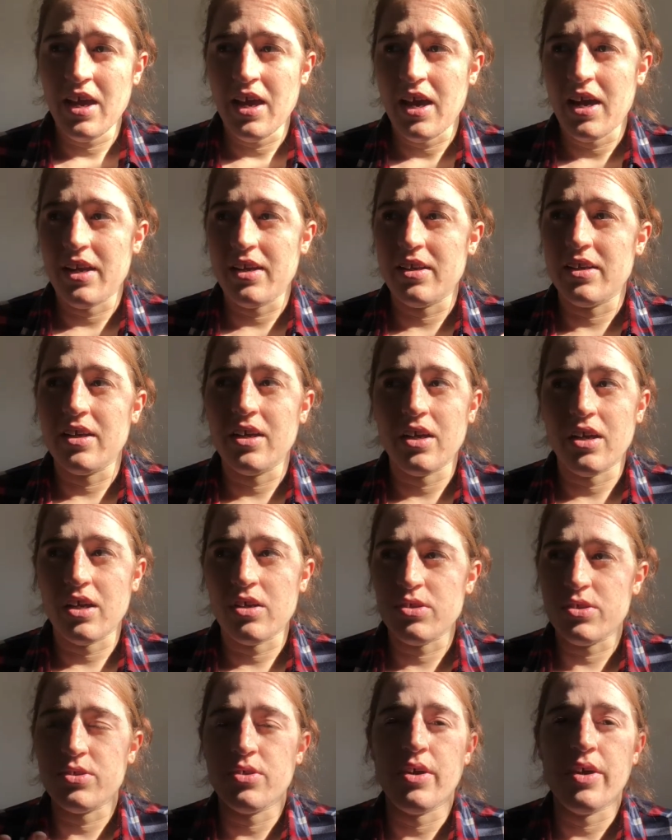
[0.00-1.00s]
And
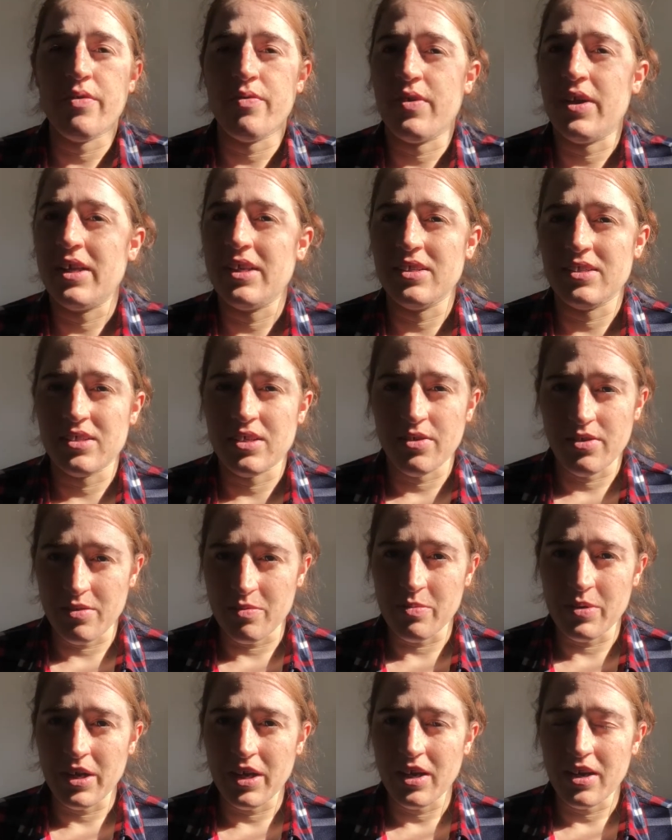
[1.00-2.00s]
also, I find in South
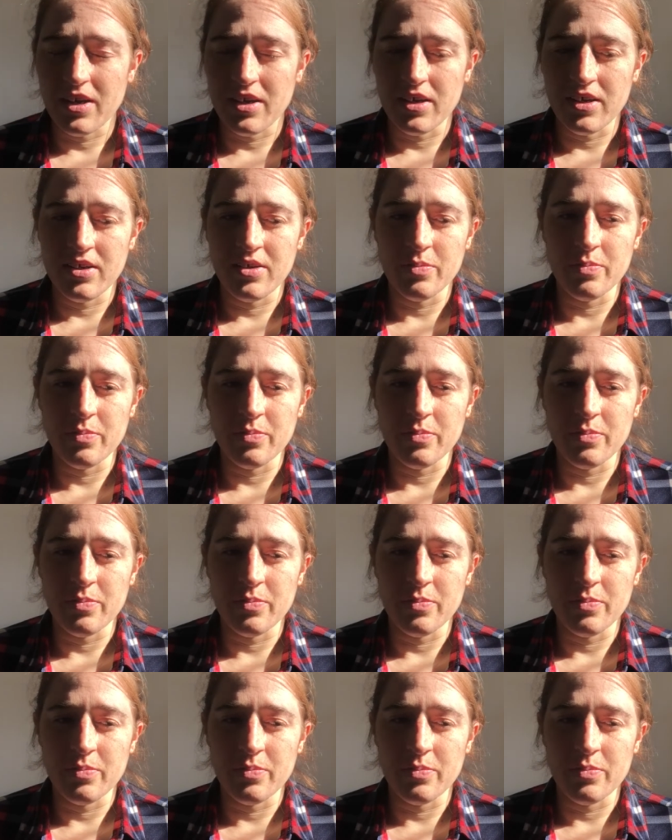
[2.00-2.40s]
America,